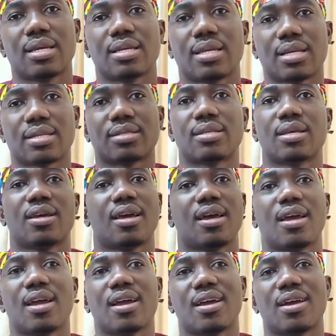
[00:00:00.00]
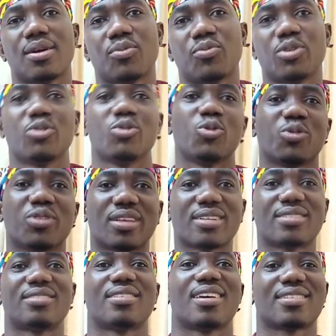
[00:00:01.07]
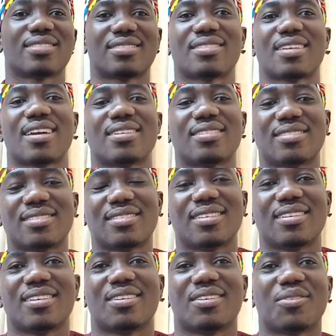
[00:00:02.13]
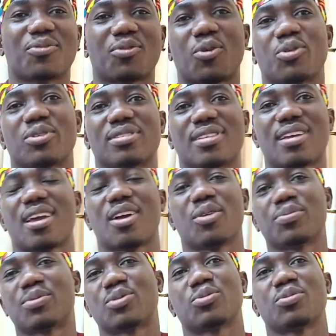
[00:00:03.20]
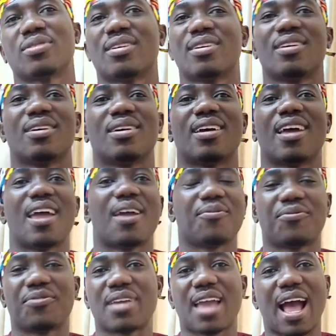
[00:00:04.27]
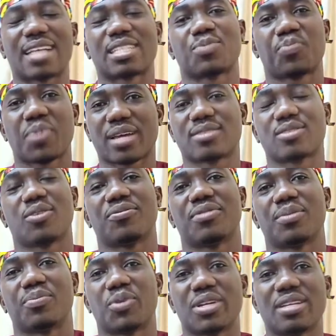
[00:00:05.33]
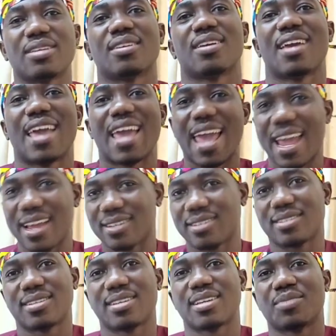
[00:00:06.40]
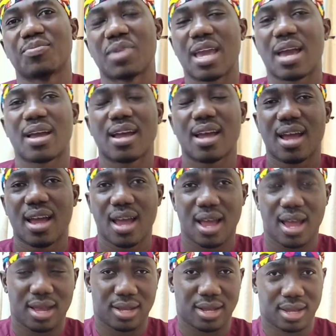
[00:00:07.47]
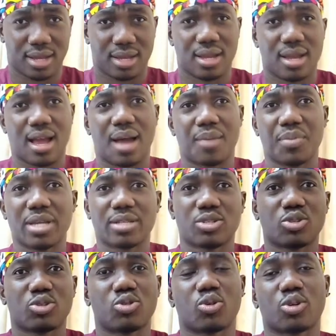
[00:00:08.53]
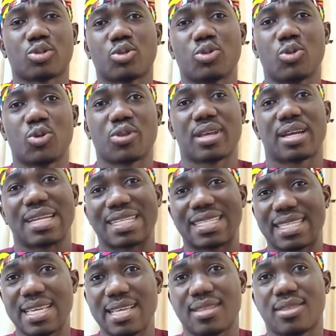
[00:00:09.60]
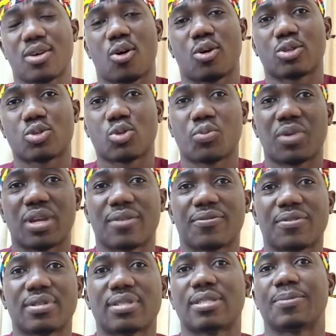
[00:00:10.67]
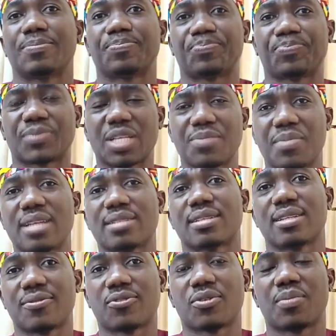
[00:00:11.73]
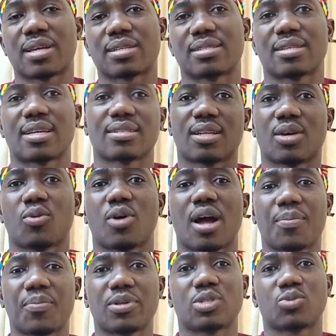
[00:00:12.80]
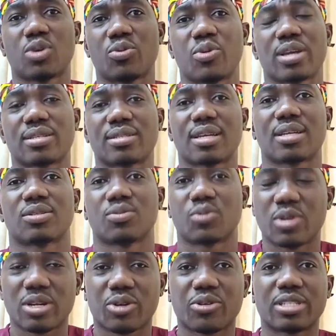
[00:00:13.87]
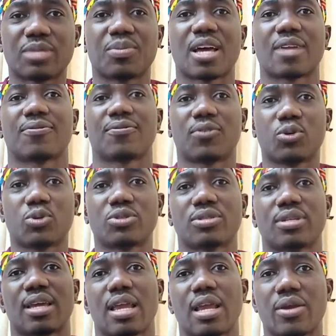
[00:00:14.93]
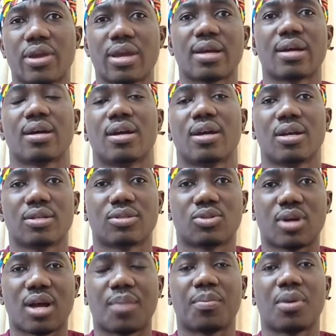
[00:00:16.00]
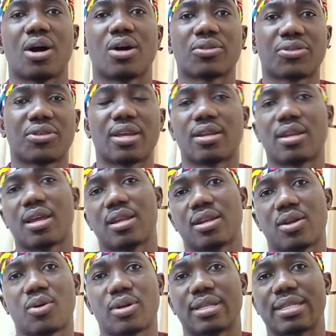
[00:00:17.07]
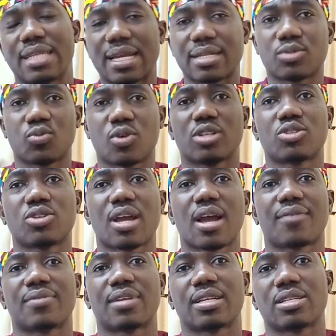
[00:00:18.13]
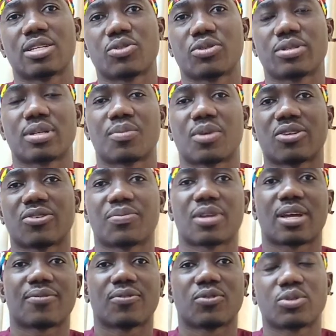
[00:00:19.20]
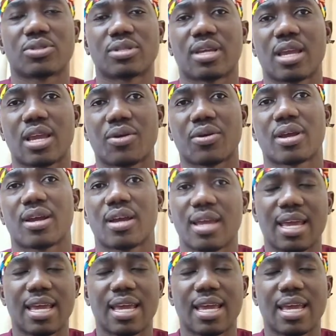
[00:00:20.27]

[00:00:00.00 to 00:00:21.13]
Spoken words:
Yes, we know that exercise, of course, helps every aspect of the body, and it may amaze you to also know that the teeth also benefit immensely from exercise. Now, what happens when you exercise? You increase blood flow to the area, to our mouth, and that once you have that increased amount of blood flow to the area,